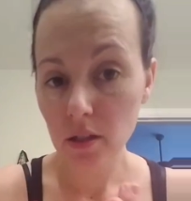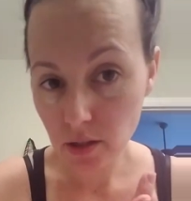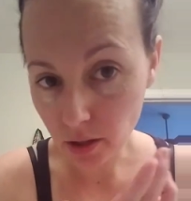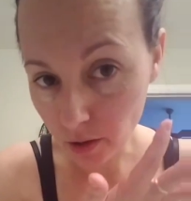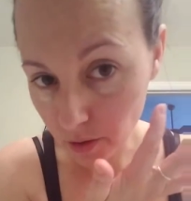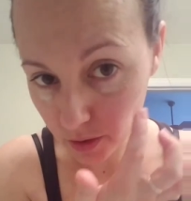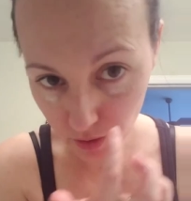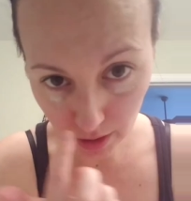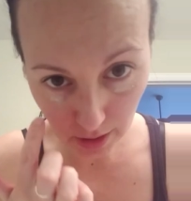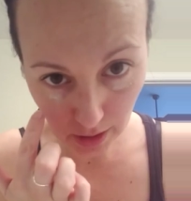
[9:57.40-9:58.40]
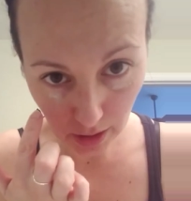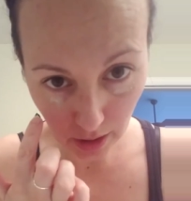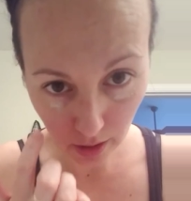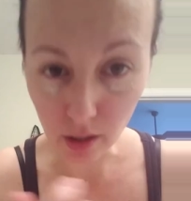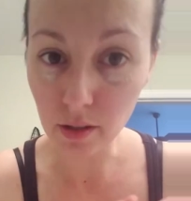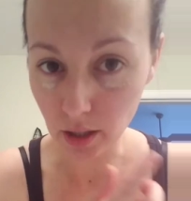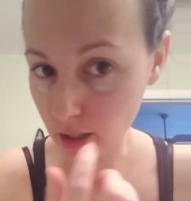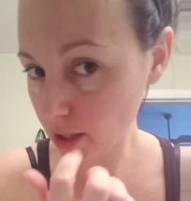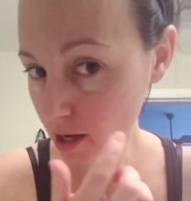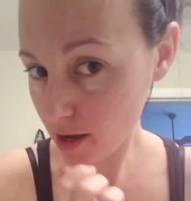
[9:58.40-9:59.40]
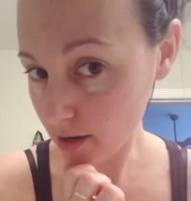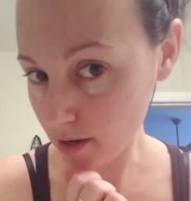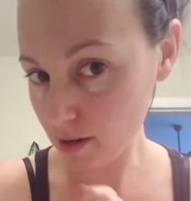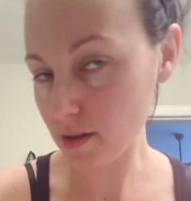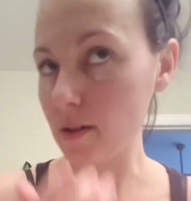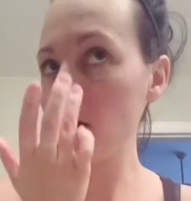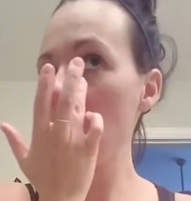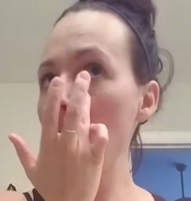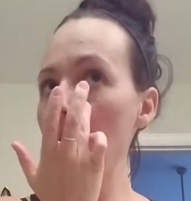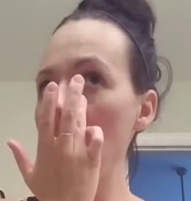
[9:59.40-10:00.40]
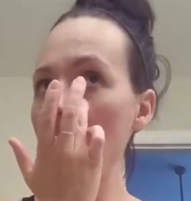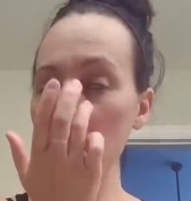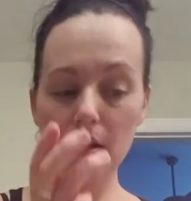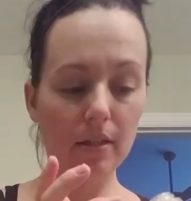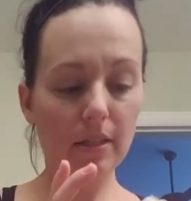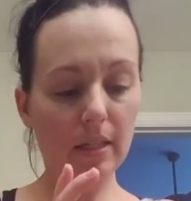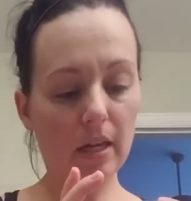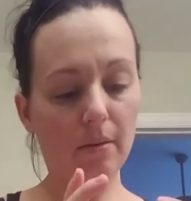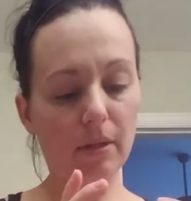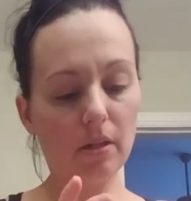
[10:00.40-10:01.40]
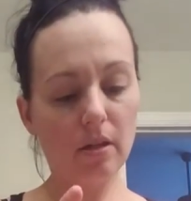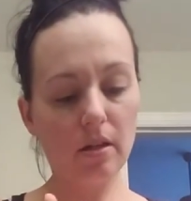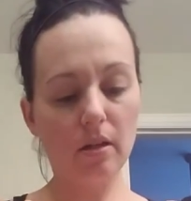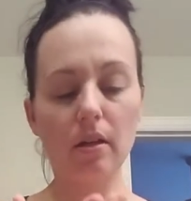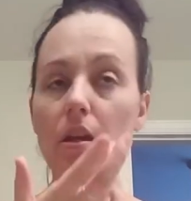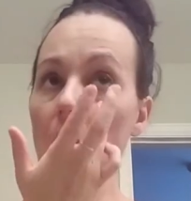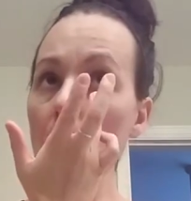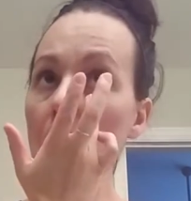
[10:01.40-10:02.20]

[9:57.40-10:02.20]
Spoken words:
So you can see like that, yeah. Dab it on.